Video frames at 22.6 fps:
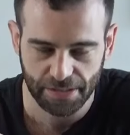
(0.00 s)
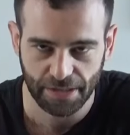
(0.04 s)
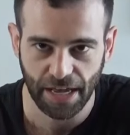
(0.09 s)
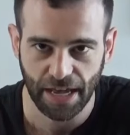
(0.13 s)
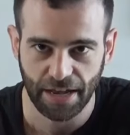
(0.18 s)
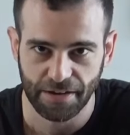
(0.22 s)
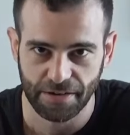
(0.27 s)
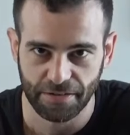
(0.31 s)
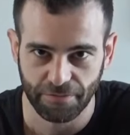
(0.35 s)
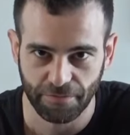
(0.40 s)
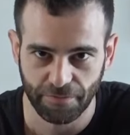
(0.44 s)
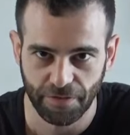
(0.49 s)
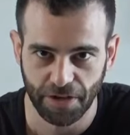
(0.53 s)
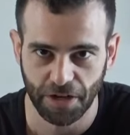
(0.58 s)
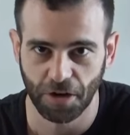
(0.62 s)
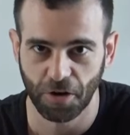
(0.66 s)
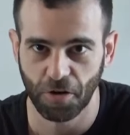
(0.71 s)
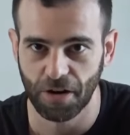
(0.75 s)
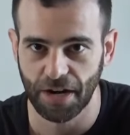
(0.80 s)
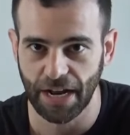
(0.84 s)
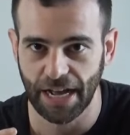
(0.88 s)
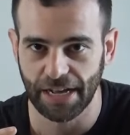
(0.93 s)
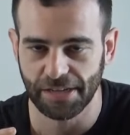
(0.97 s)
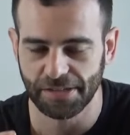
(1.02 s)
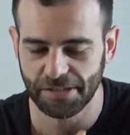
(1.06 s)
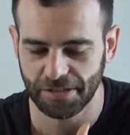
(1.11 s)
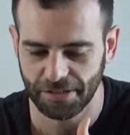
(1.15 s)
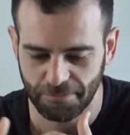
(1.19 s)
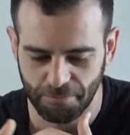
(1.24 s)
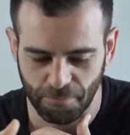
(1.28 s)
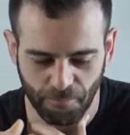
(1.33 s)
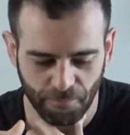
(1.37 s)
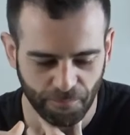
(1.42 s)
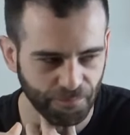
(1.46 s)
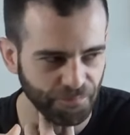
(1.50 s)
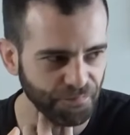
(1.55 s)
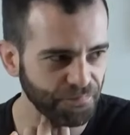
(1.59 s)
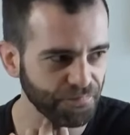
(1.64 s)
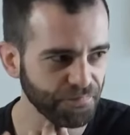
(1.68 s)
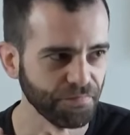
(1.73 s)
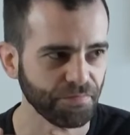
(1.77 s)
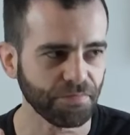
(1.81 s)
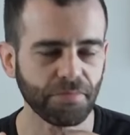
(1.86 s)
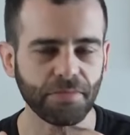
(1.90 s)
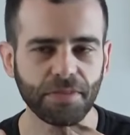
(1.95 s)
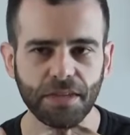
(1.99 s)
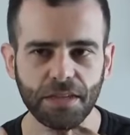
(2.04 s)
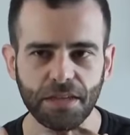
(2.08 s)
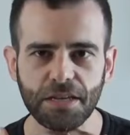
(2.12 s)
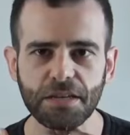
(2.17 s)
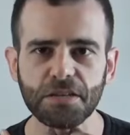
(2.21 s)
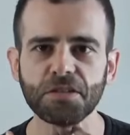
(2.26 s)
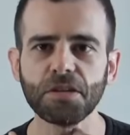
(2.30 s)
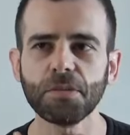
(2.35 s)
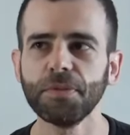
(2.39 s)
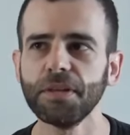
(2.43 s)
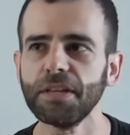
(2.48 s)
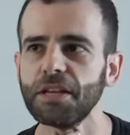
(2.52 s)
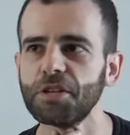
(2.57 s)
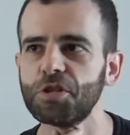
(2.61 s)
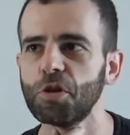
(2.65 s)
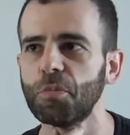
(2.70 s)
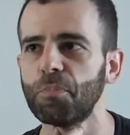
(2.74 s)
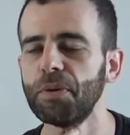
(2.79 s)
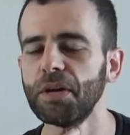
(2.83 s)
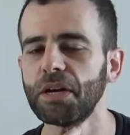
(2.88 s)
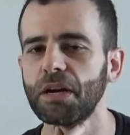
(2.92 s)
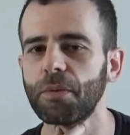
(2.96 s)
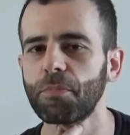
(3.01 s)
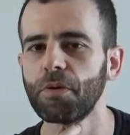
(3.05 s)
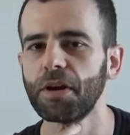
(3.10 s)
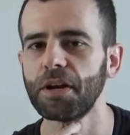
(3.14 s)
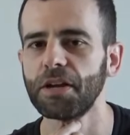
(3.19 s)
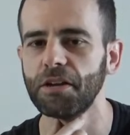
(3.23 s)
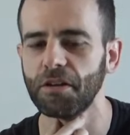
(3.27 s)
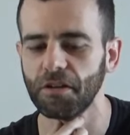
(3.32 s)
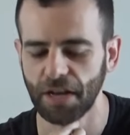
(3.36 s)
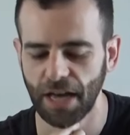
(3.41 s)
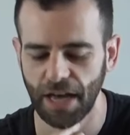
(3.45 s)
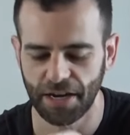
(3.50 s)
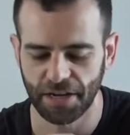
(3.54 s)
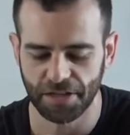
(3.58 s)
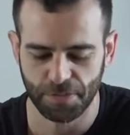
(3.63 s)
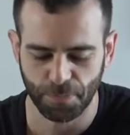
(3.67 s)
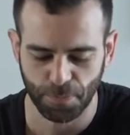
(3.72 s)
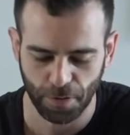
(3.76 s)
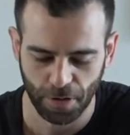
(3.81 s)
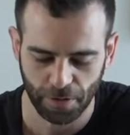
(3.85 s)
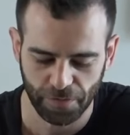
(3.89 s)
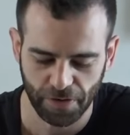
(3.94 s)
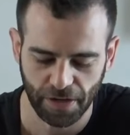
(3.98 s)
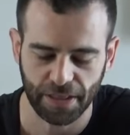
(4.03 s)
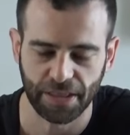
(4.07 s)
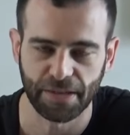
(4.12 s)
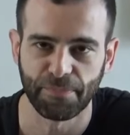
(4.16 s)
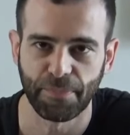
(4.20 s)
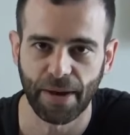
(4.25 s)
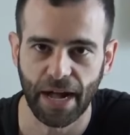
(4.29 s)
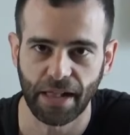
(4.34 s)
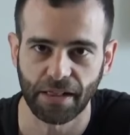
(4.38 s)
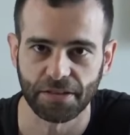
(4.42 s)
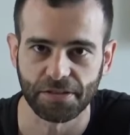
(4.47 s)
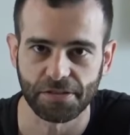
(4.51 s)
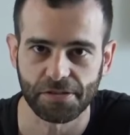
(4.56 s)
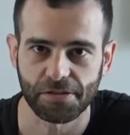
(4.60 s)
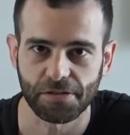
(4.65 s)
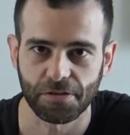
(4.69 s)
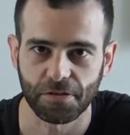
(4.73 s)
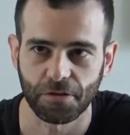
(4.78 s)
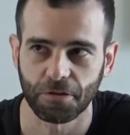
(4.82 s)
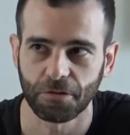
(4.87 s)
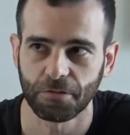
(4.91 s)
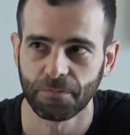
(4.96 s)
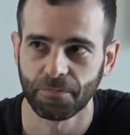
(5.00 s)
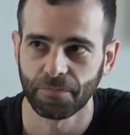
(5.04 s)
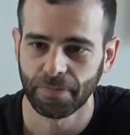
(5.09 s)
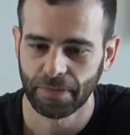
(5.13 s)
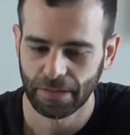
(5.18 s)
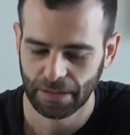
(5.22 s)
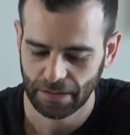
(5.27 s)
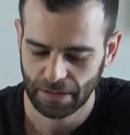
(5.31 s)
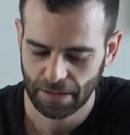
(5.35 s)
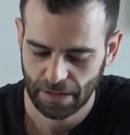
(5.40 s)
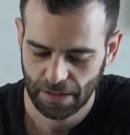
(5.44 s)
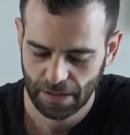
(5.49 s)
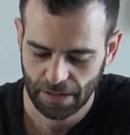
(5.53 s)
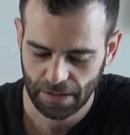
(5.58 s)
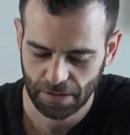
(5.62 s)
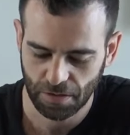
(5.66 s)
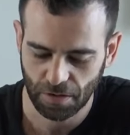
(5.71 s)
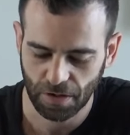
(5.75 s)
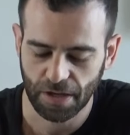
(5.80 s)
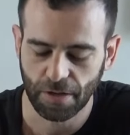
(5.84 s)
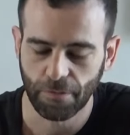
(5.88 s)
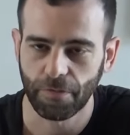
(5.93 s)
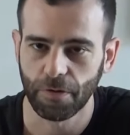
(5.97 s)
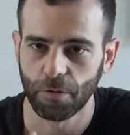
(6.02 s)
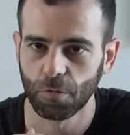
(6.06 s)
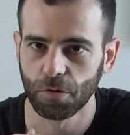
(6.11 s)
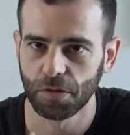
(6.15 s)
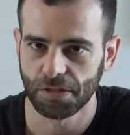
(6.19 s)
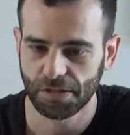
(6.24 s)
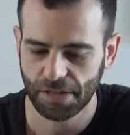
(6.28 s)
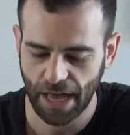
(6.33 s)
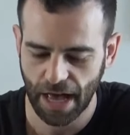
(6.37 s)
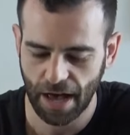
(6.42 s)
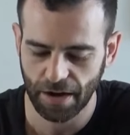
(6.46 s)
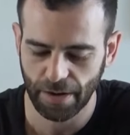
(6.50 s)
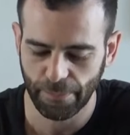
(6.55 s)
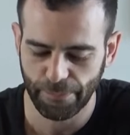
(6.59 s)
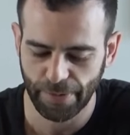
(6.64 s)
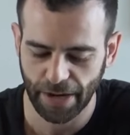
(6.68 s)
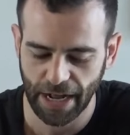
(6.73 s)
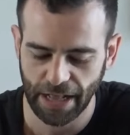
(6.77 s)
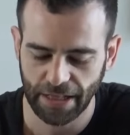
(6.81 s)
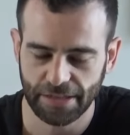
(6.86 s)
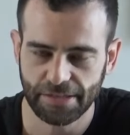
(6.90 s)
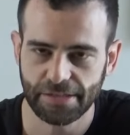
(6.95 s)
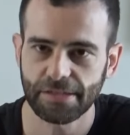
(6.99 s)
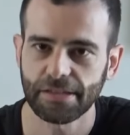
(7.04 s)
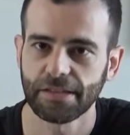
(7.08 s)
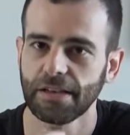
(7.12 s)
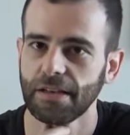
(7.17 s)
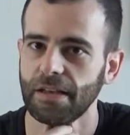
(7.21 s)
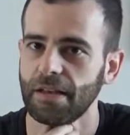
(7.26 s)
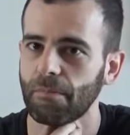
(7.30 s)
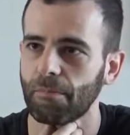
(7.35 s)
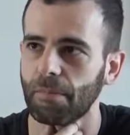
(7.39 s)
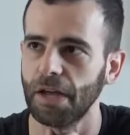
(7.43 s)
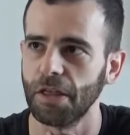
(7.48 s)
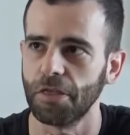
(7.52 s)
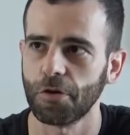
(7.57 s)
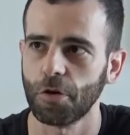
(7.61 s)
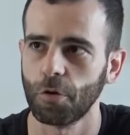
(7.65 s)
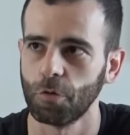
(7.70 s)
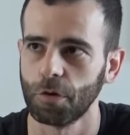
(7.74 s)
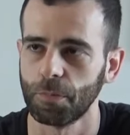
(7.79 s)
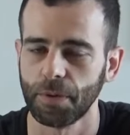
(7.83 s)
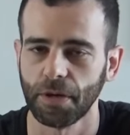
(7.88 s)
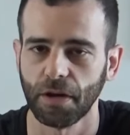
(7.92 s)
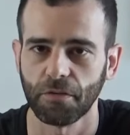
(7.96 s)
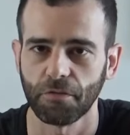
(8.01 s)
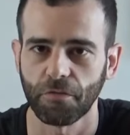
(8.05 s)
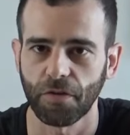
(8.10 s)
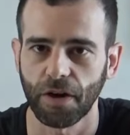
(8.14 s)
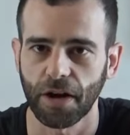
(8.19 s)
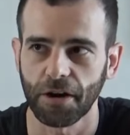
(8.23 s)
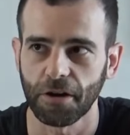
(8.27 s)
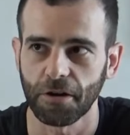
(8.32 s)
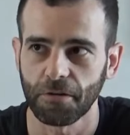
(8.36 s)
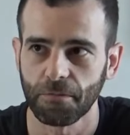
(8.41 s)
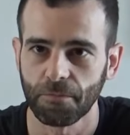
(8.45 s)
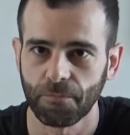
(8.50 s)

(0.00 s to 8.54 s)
and vinegar and acid, that's something that you'll pick up right here, and it's perfectly balanced though. You know, if it was out of balance, my throat would be on fire.